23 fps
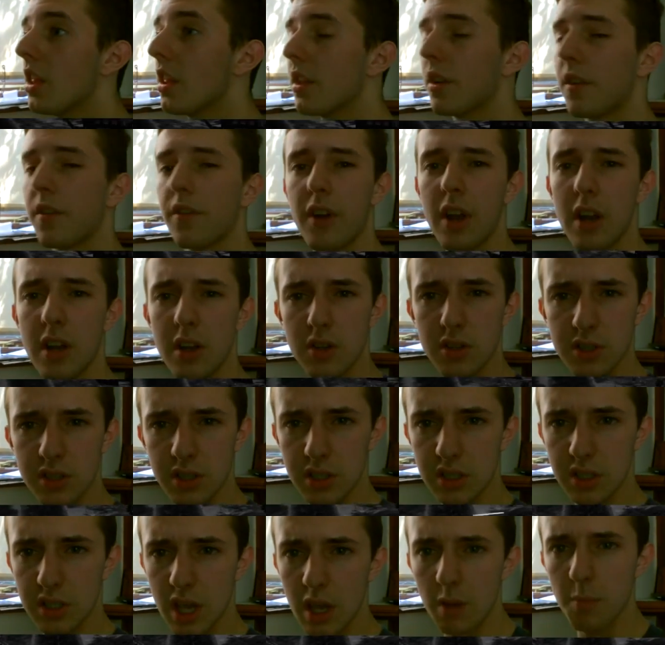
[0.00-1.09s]
The defenders in
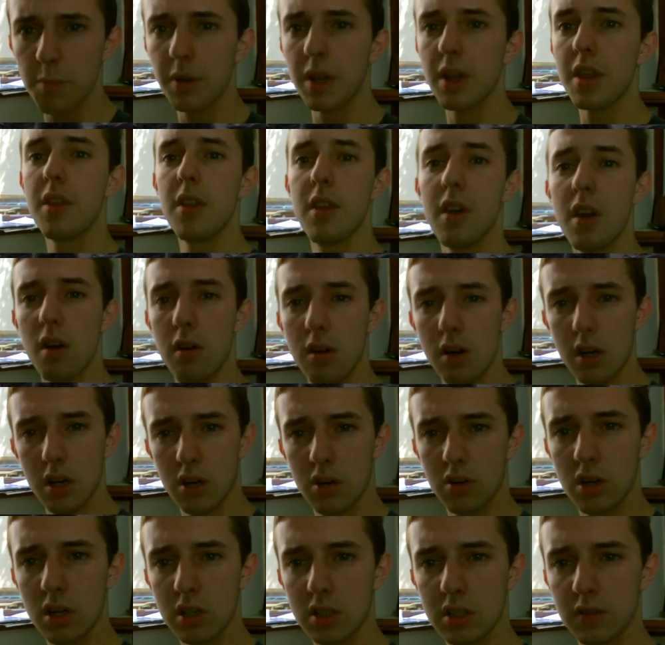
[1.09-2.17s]
this game play very
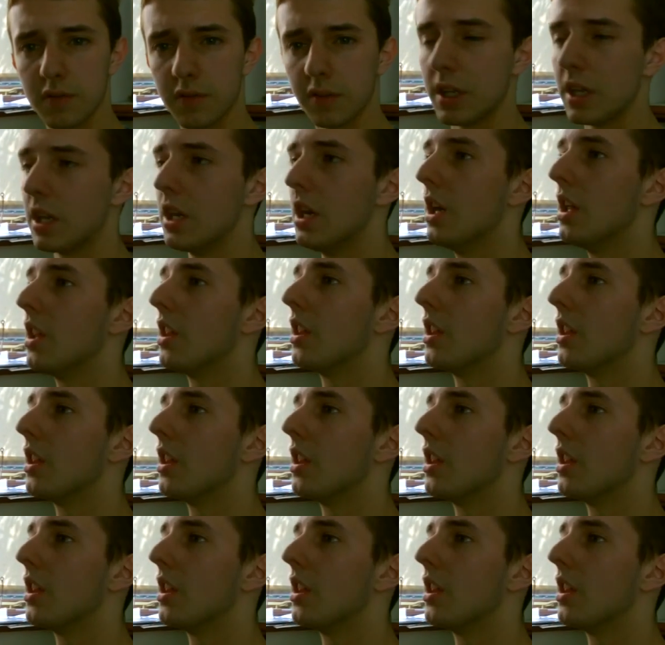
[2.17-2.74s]
aggressively.